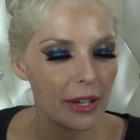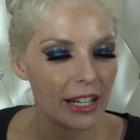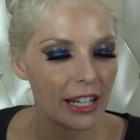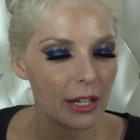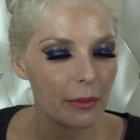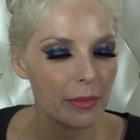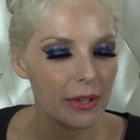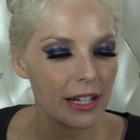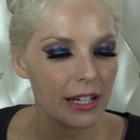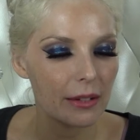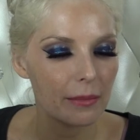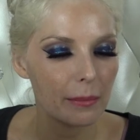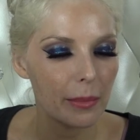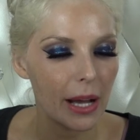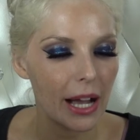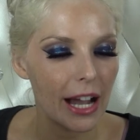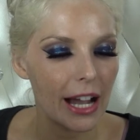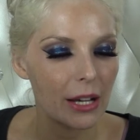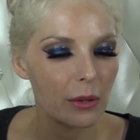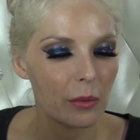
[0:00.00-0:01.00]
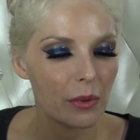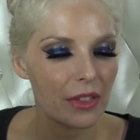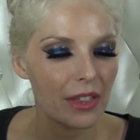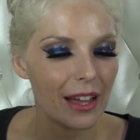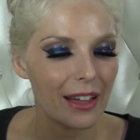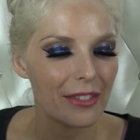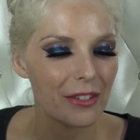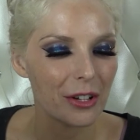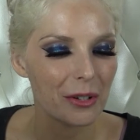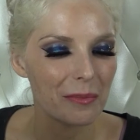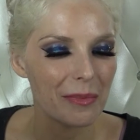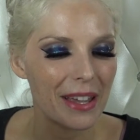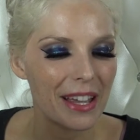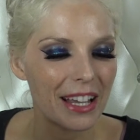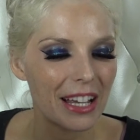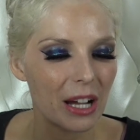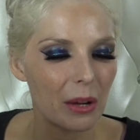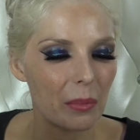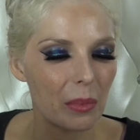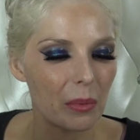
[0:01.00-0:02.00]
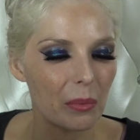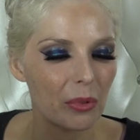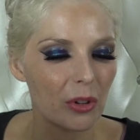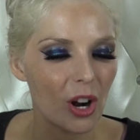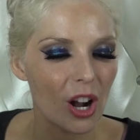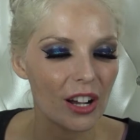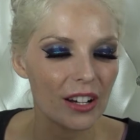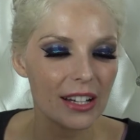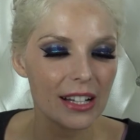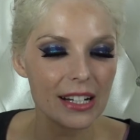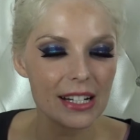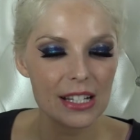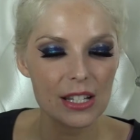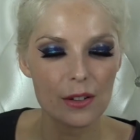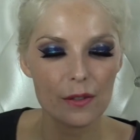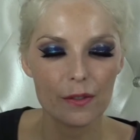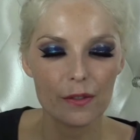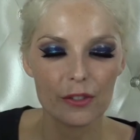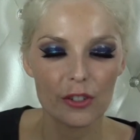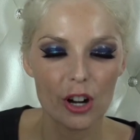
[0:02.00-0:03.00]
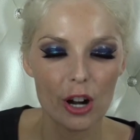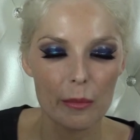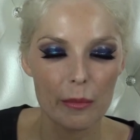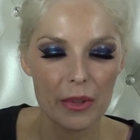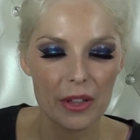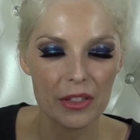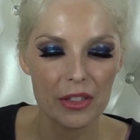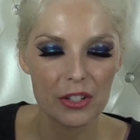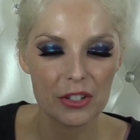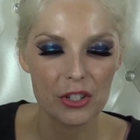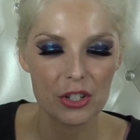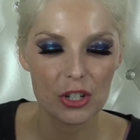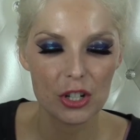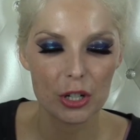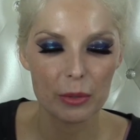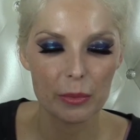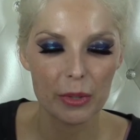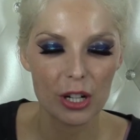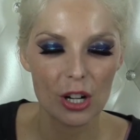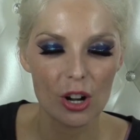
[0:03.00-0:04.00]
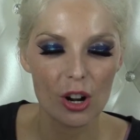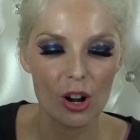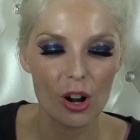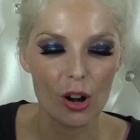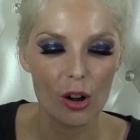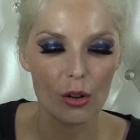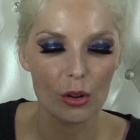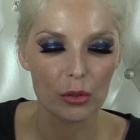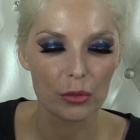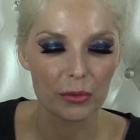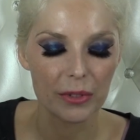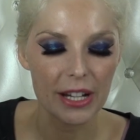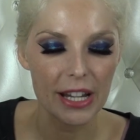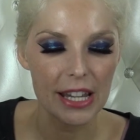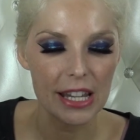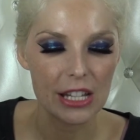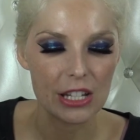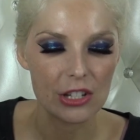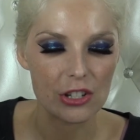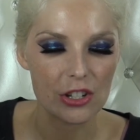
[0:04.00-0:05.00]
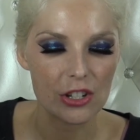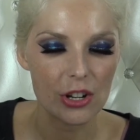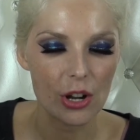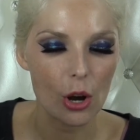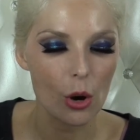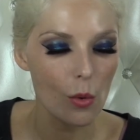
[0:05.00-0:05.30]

it can be combined with other makeup products from the Dermacol range.